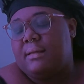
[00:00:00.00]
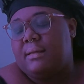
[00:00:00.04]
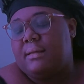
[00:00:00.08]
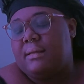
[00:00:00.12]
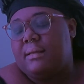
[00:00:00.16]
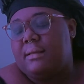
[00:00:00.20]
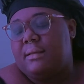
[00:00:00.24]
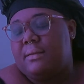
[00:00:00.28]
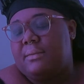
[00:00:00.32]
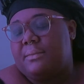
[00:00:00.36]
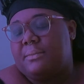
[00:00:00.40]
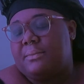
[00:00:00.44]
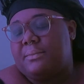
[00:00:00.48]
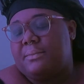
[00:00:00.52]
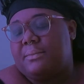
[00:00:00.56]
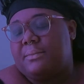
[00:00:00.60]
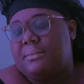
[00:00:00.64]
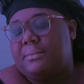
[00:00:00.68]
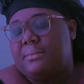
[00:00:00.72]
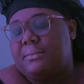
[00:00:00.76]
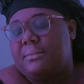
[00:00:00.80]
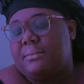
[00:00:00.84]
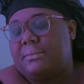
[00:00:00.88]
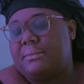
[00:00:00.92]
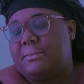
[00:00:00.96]

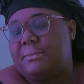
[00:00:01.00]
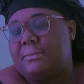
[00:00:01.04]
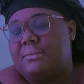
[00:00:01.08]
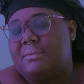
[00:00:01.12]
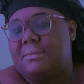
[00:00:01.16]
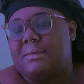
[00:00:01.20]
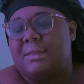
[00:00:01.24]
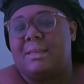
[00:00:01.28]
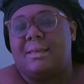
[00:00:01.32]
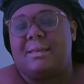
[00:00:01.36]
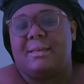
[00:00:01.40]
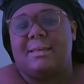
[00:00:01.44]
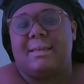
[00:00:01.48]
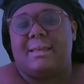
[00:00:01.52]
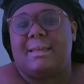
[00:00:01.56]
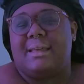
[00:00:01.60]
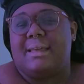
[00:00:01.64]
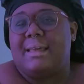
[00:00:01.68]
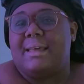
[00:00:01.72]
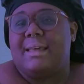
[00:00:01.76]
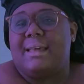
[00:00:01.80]
[no speech]